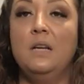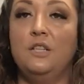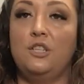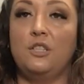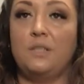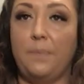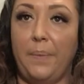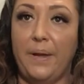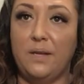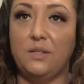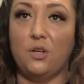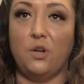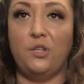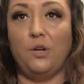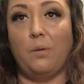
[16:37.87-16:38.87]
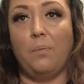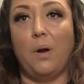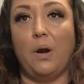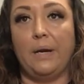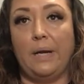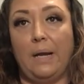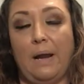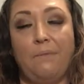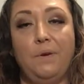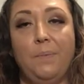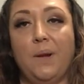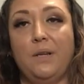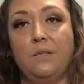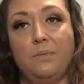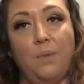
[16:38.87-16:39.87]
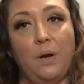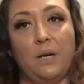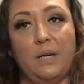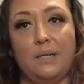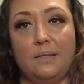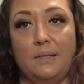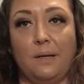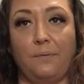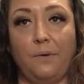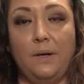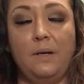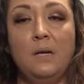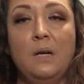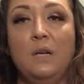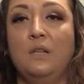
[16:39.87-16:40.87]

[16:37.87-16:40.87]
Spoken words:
Just depends on your market. Everybody's market is different,